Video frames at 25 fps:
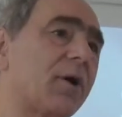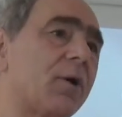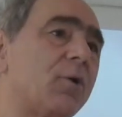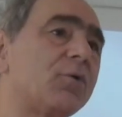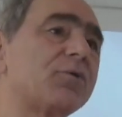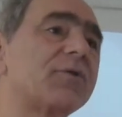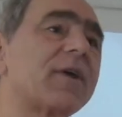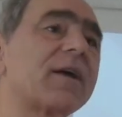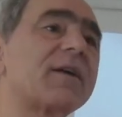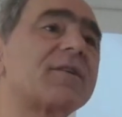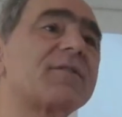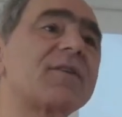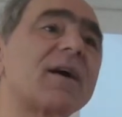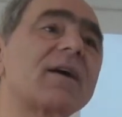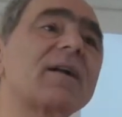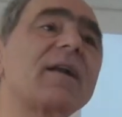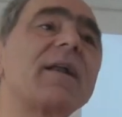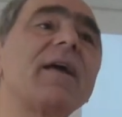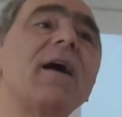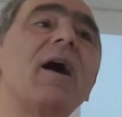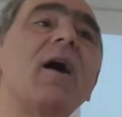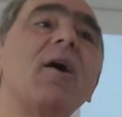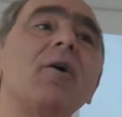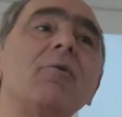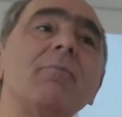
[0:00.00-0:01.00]
knows
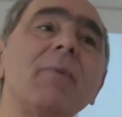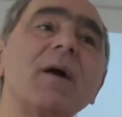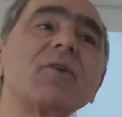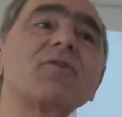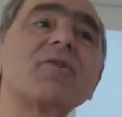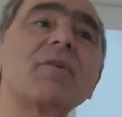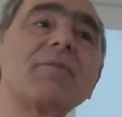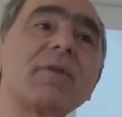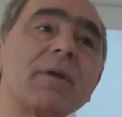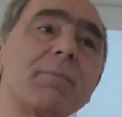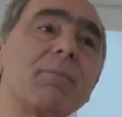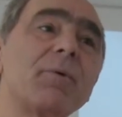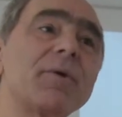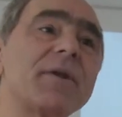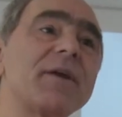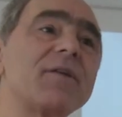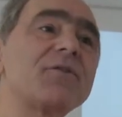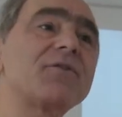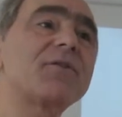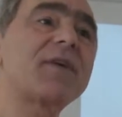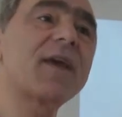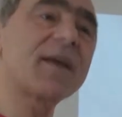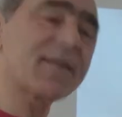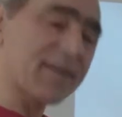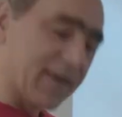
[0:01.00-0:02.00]
exactly how much everybody
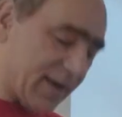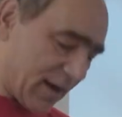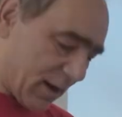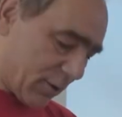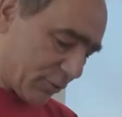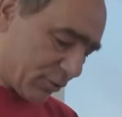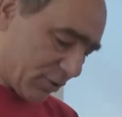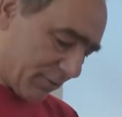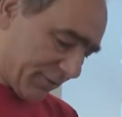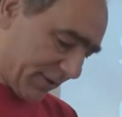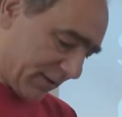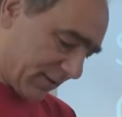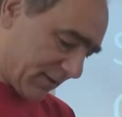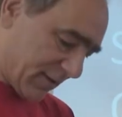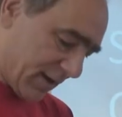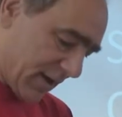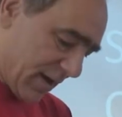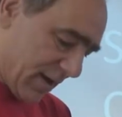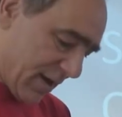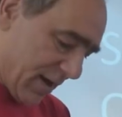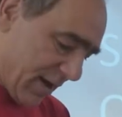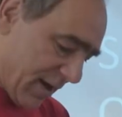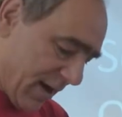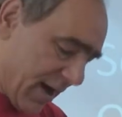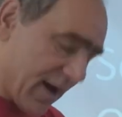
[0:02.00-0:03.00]
is getting out of it,
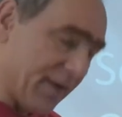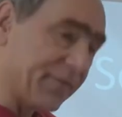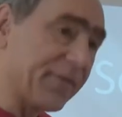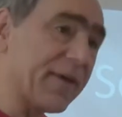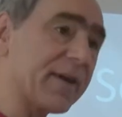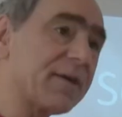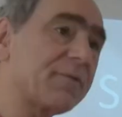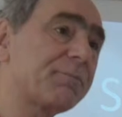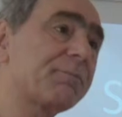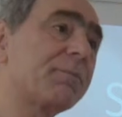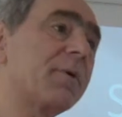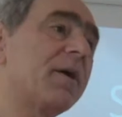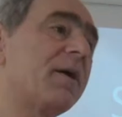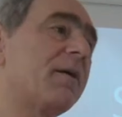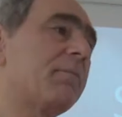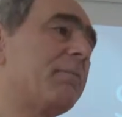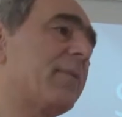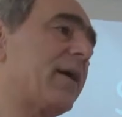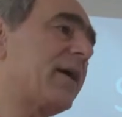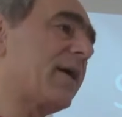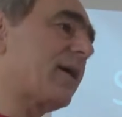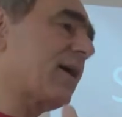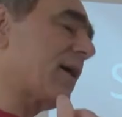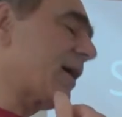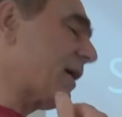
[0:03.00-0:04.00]
and they uh,
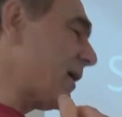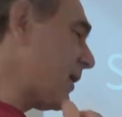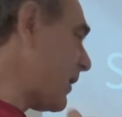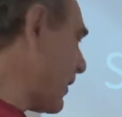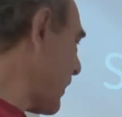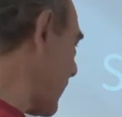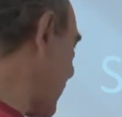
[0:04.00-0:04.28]
make a